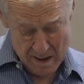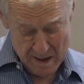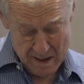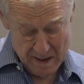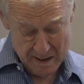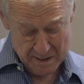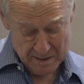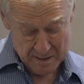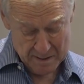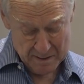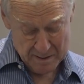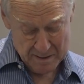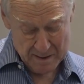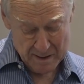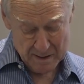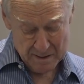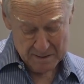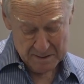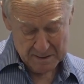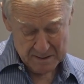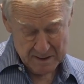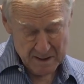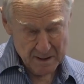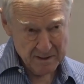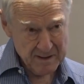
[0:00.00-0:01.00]
And
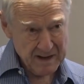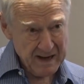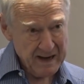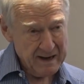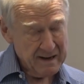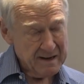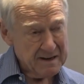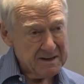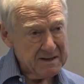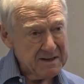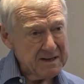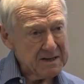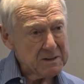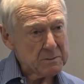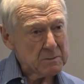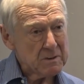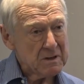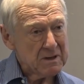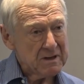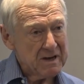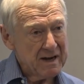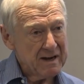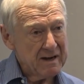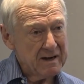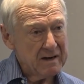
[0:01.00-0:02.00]
those localities
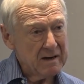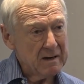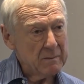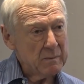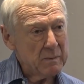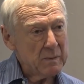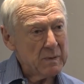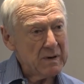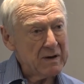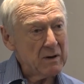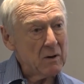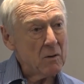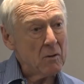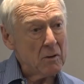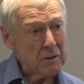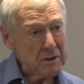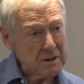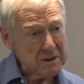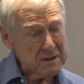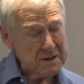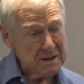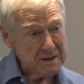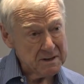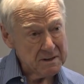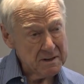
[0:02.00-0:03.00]
will then be
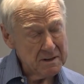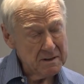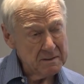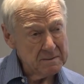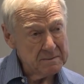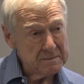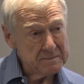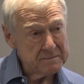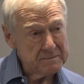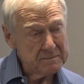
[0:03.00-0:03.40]
audited